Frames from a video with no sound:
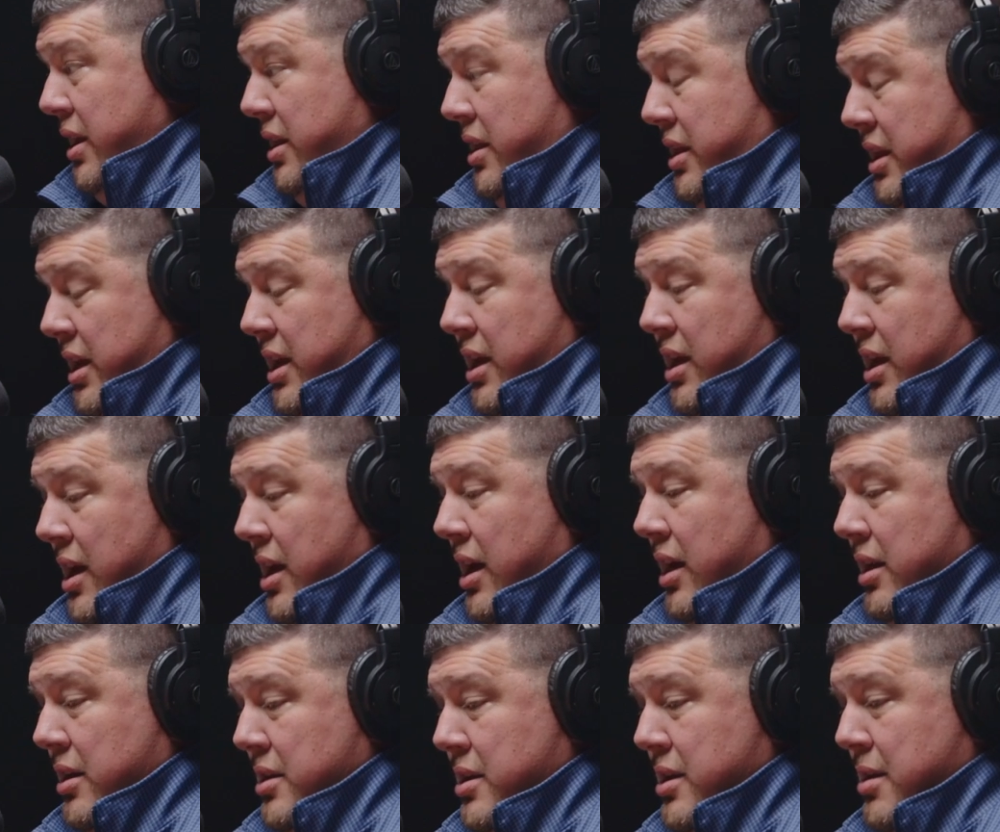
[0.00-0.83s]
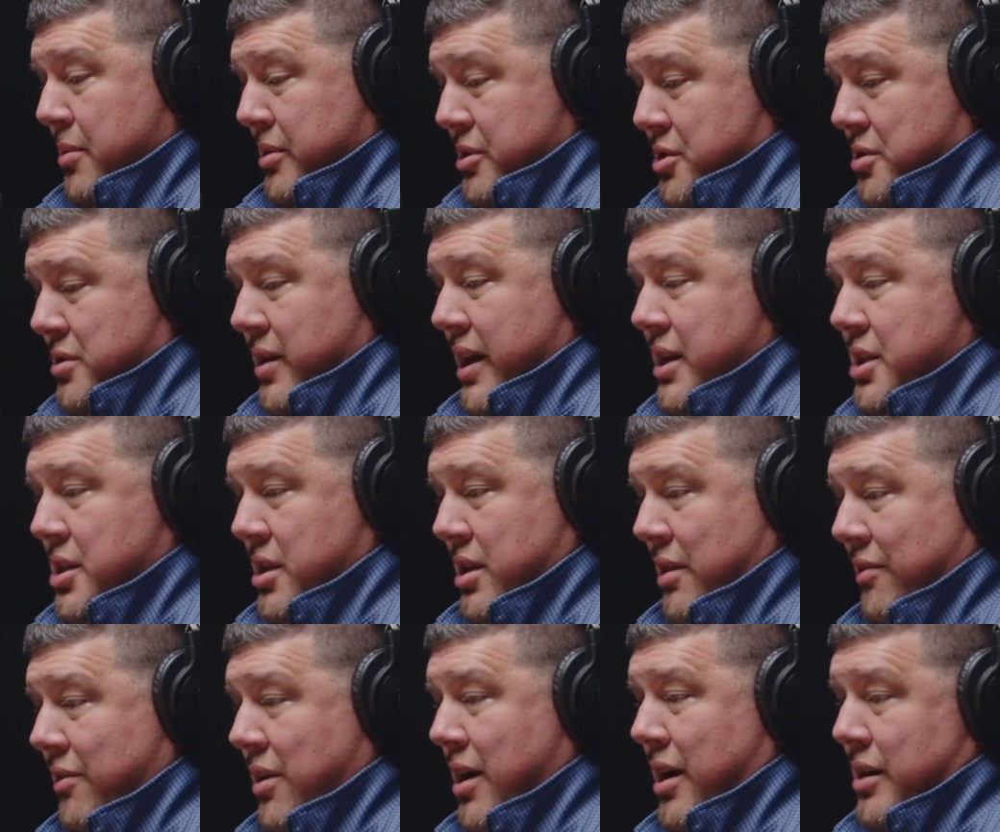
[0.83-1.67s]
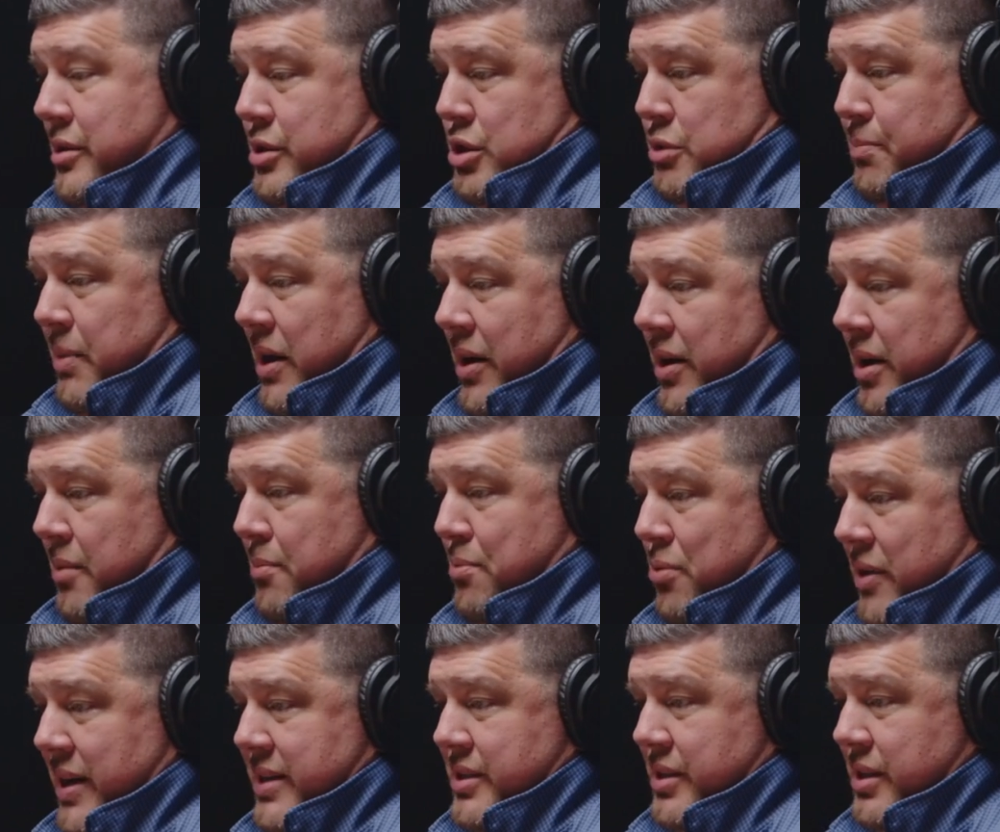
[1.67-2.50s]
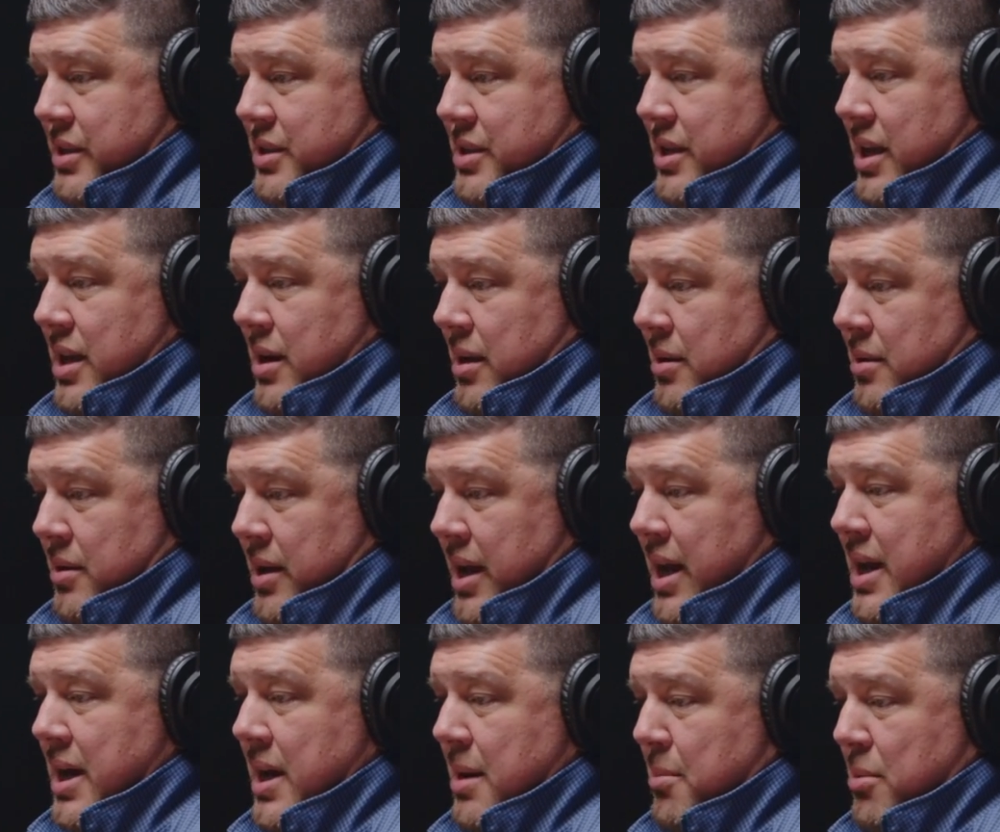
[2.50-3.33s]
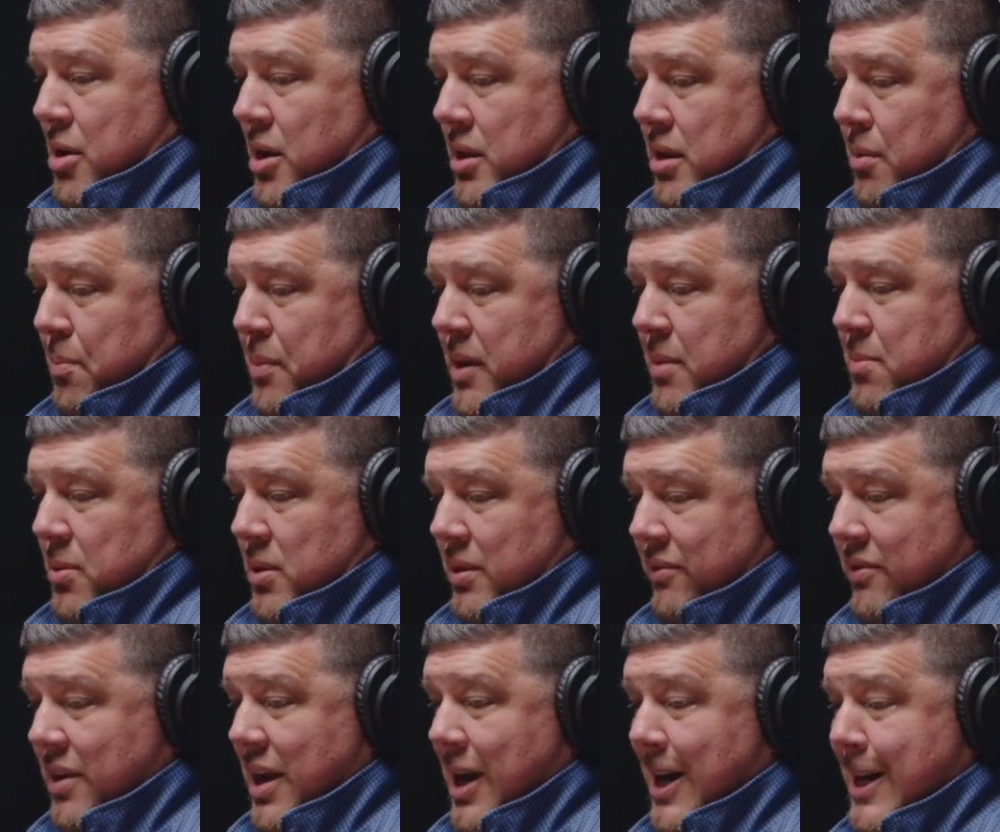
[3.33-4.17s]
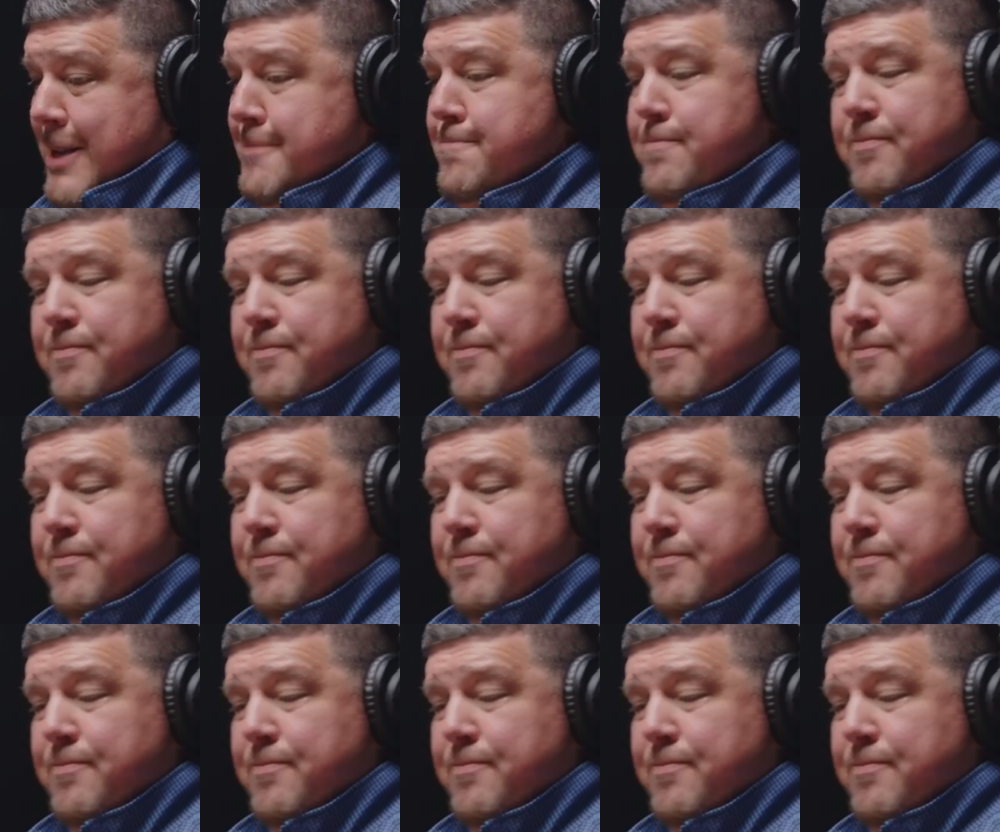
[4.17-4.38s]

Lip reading: the demonstration of God's Spirit and presence in and among the people of God.